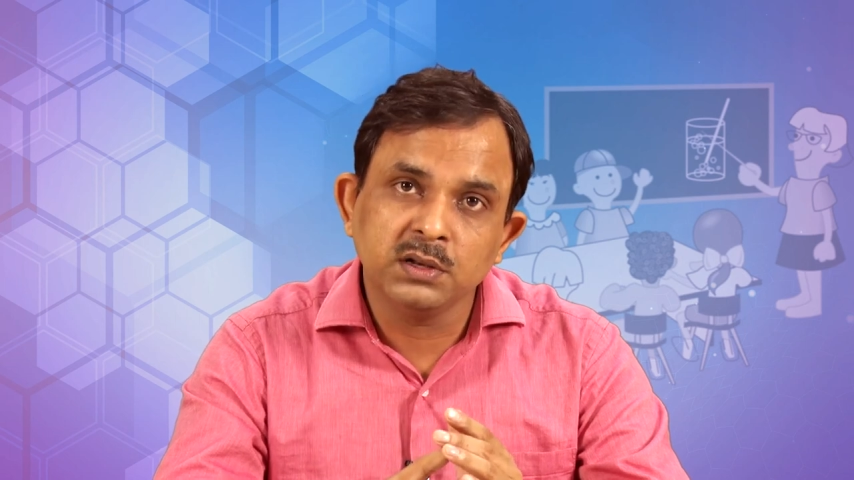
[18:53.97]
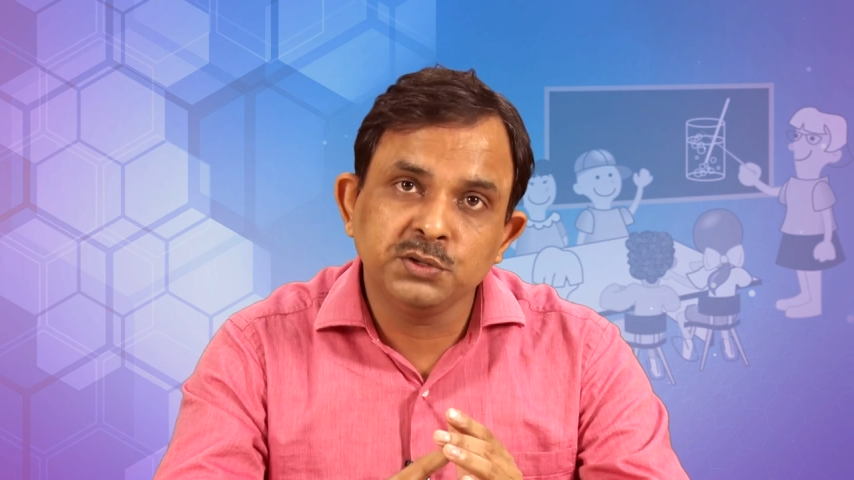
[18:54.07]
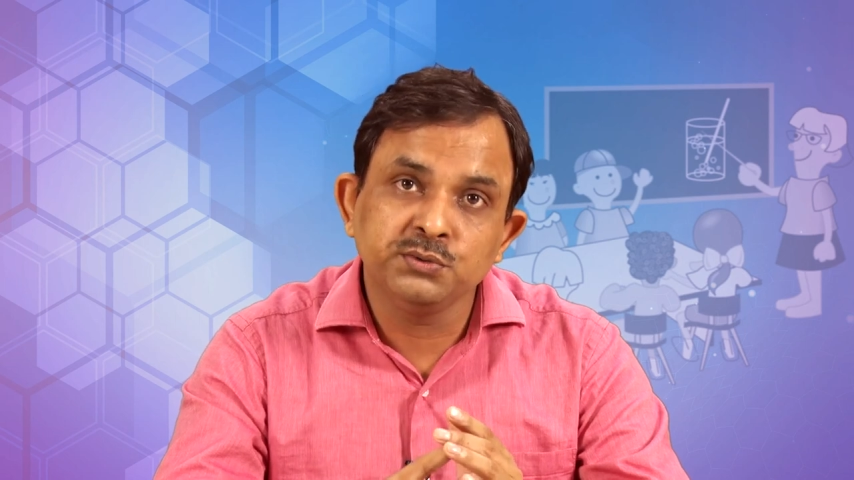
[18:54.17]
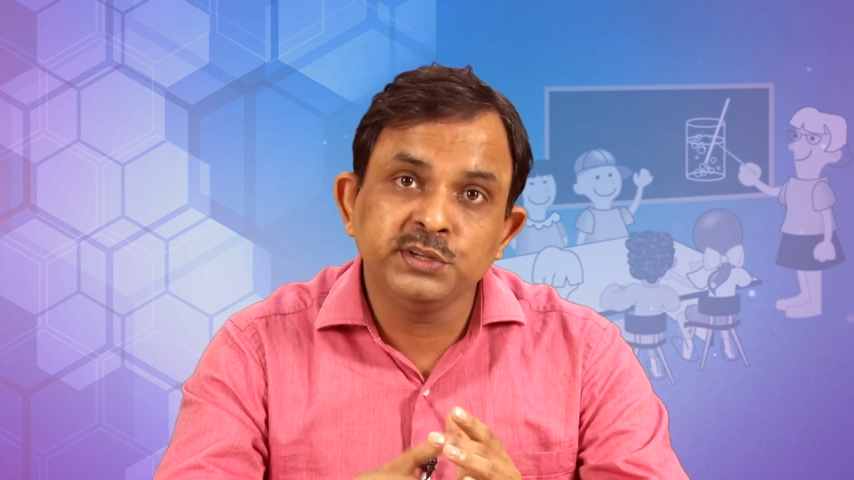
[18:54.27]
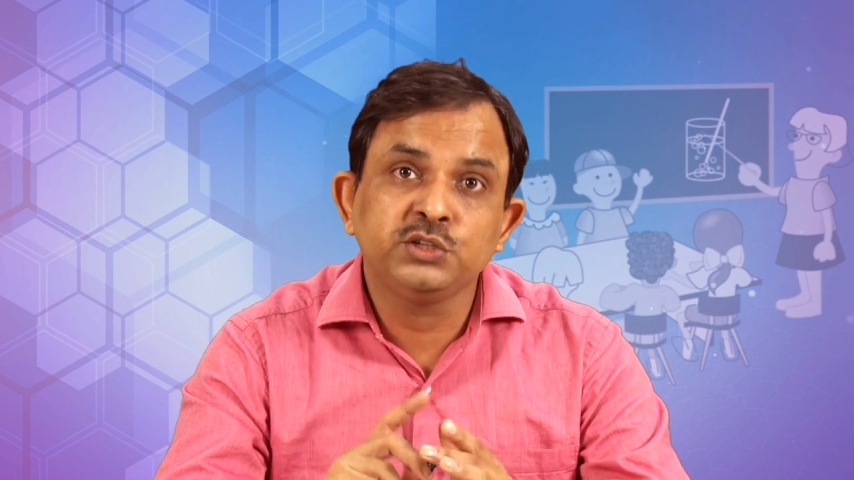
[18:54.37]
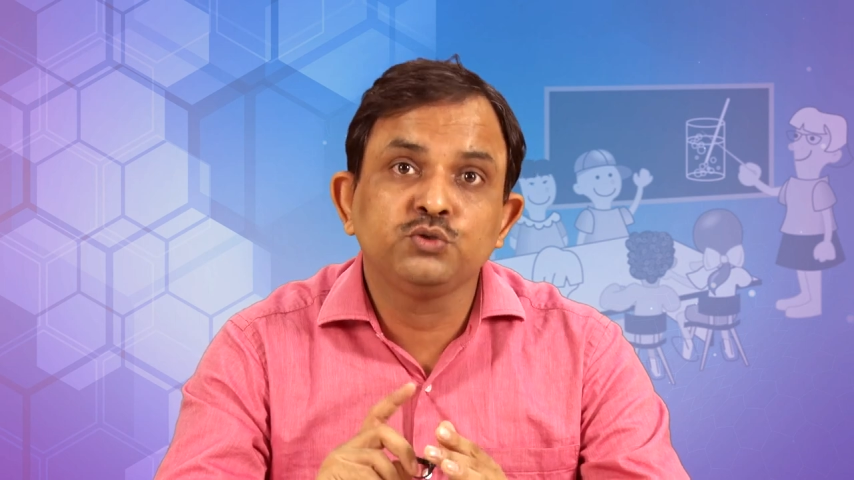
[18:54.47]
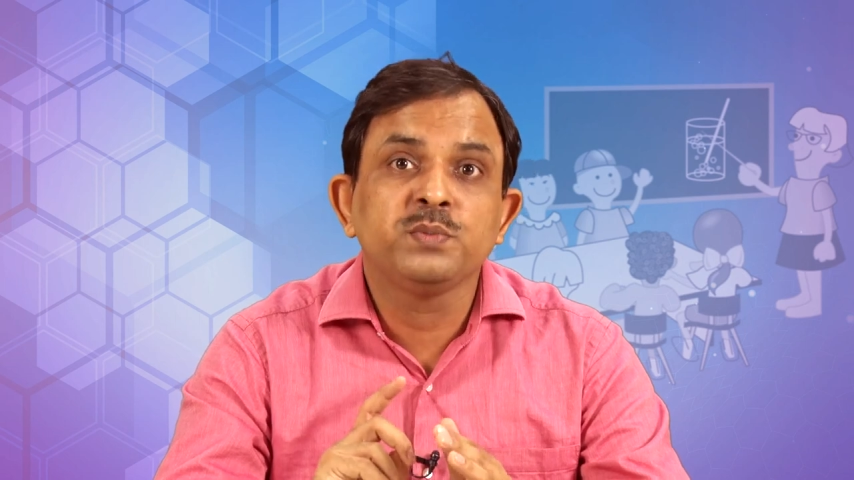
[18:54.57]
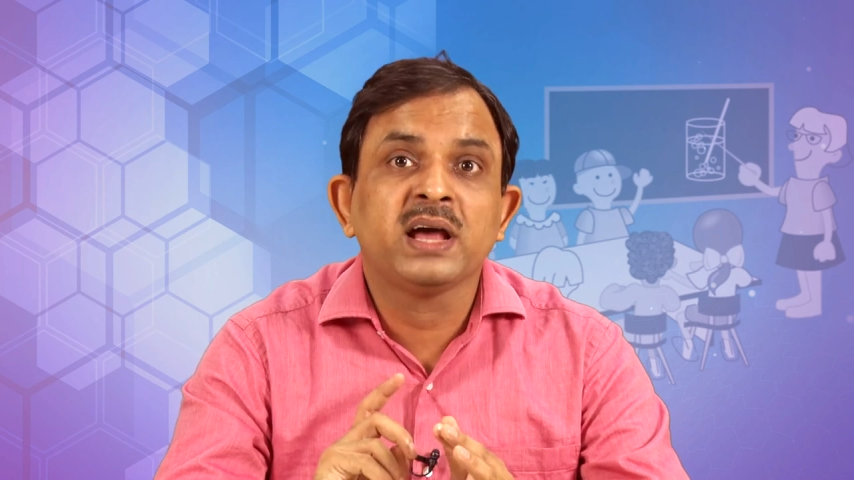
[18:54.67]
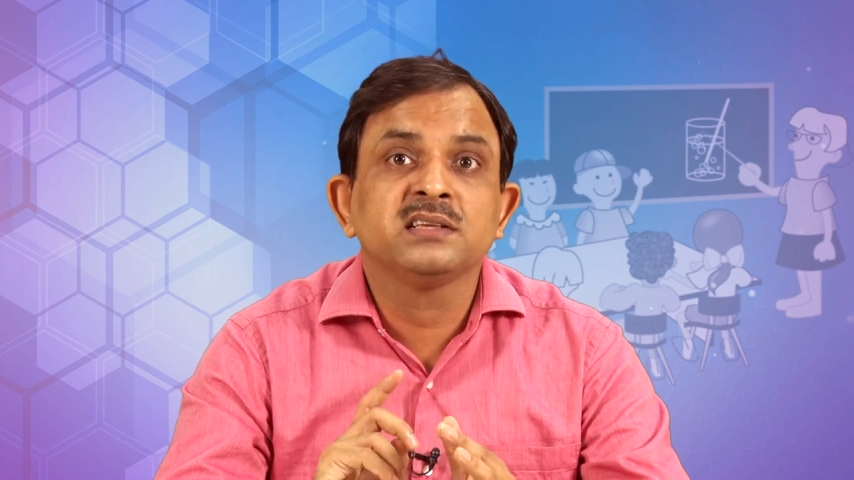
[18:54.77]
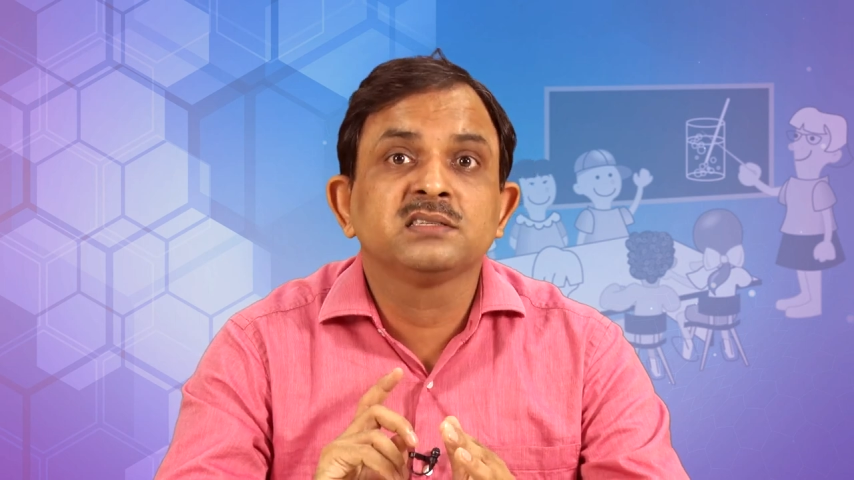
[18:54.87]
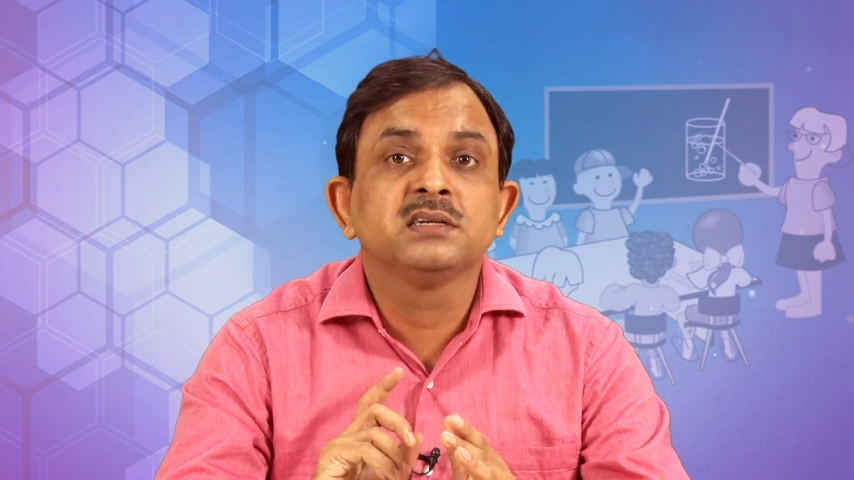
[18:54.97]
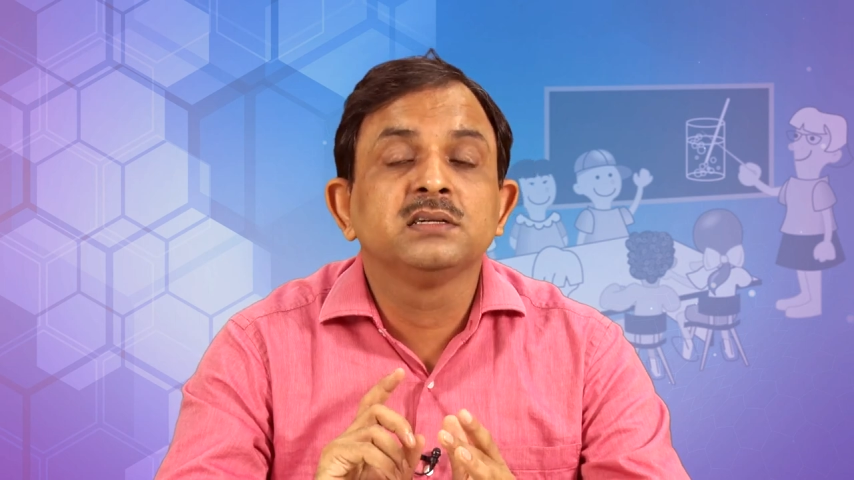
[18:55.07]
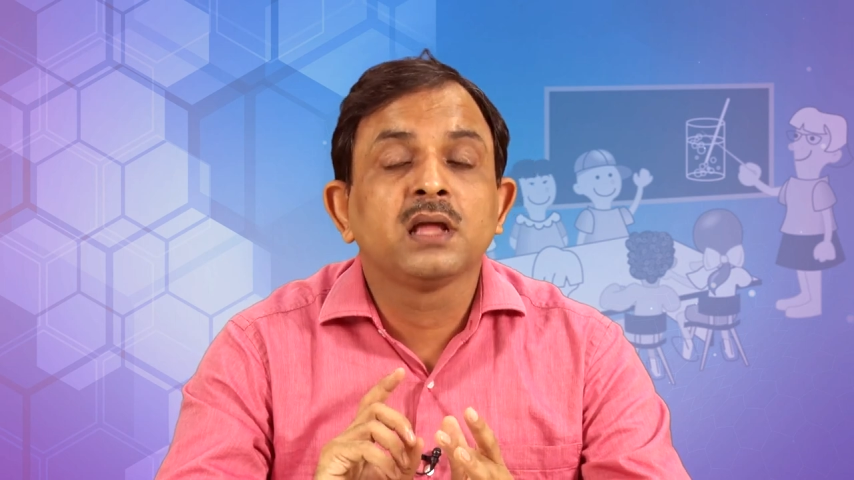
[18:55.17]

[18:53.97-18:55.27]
you need to manage the